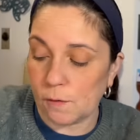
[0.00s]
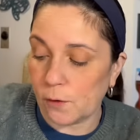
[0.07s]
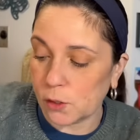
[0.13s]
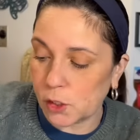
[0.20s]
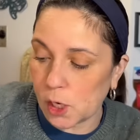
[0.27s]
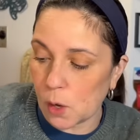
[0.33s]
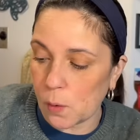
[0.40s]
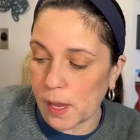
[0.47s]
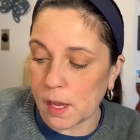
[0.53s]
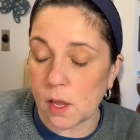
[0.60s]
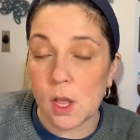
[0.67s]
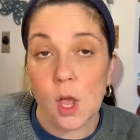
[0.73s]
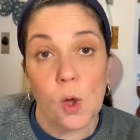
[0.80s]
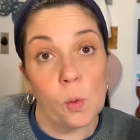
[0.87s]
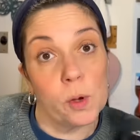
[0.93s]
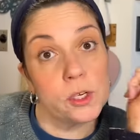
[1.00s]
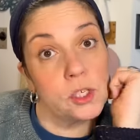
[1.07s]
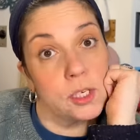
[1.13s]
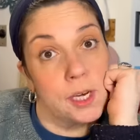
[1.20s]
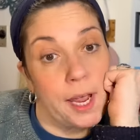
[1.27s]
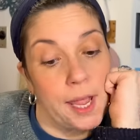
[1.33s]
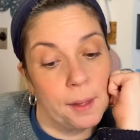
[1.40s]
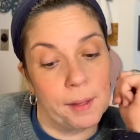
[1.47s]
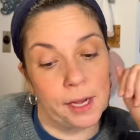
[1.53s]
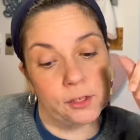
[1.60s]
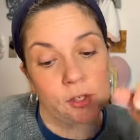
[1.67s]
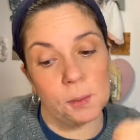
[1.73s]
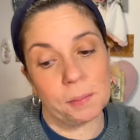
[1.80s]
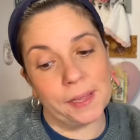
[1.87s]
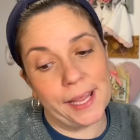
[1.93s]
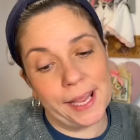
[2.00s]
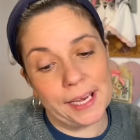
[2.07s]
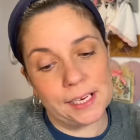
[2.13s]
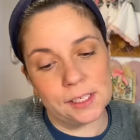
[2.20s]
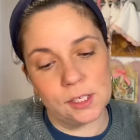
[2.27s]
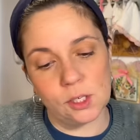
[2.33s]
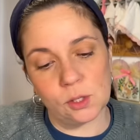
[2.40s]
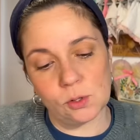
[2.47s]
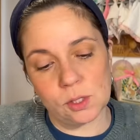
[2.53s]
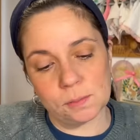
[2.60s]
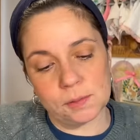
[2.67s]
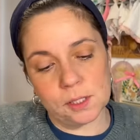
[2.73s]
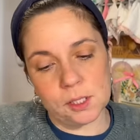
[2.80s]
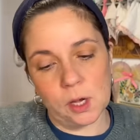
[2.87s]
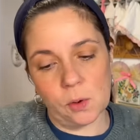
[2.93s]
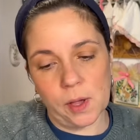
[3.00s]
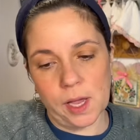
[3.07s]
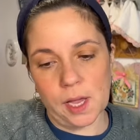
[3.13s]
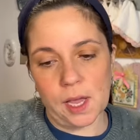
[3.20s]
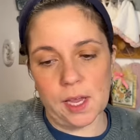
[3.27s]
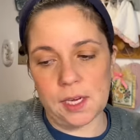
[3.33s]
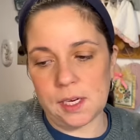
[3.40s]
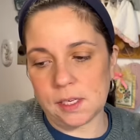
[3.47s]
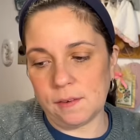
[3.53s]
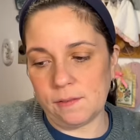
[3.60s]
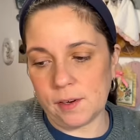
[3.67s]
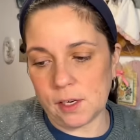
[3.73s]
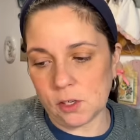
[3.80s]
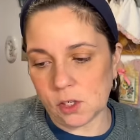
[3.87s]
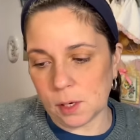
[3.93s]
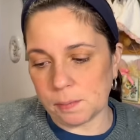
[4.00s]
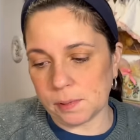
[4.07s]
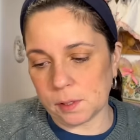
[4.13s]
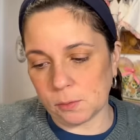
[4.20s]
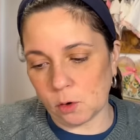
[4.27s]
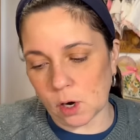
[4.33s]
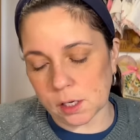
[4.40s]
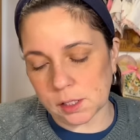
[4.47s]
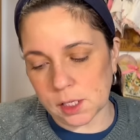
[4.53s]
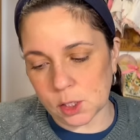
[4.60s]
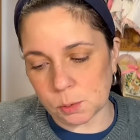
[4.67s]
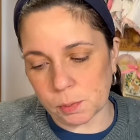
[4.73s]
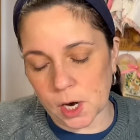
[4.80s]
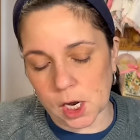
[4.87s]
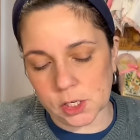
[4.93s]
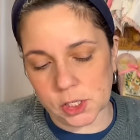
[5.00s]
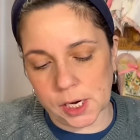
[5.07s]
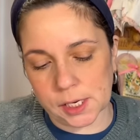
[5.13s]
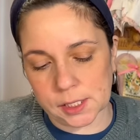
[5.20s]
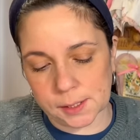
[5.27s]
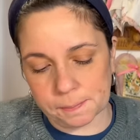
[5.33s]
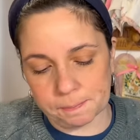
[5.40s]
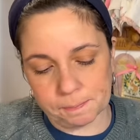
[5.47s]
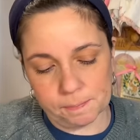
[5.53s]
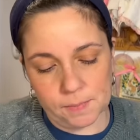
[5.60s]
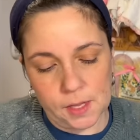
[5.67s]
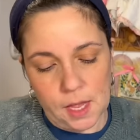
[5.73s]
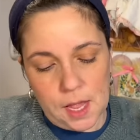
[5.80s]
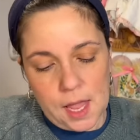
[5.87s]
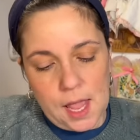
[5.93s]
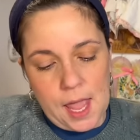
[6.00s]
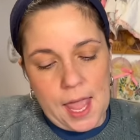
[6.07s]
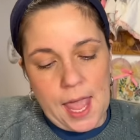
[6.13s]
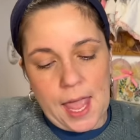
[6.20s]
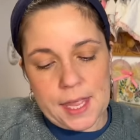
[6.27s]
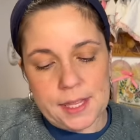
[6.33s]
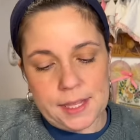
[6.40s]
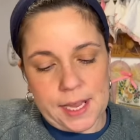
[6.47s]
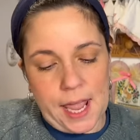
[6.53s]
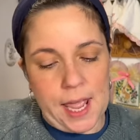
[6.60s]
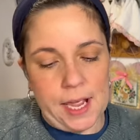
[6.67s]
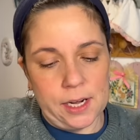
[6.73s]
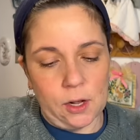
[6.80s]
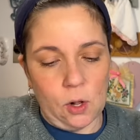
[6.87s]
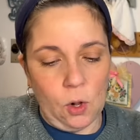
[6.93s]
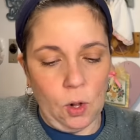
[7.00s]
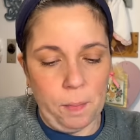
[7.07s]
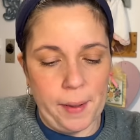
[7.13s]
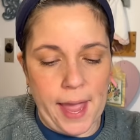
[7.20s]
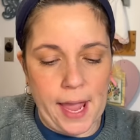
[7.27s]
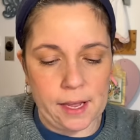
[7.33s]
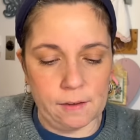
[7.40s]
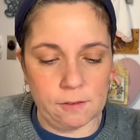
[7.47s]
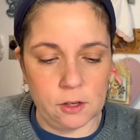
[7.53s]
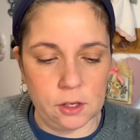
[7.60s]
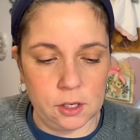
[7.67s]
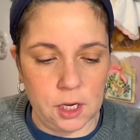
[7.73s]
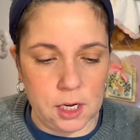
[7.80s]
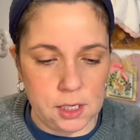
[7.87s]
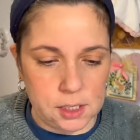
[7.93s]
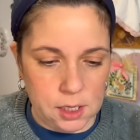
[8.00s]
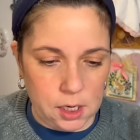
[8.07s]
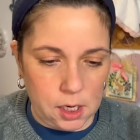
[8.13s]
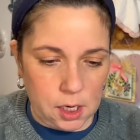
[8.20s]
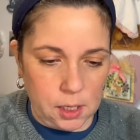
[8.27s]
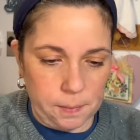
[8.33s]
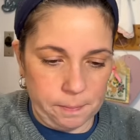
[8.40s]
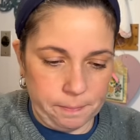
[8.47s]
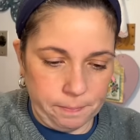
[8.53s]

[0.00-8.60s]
for sewing, which today I'm actually planning to do some sewing. I need to finish up some cross-stitch projects. And then a whole bag of goodies here.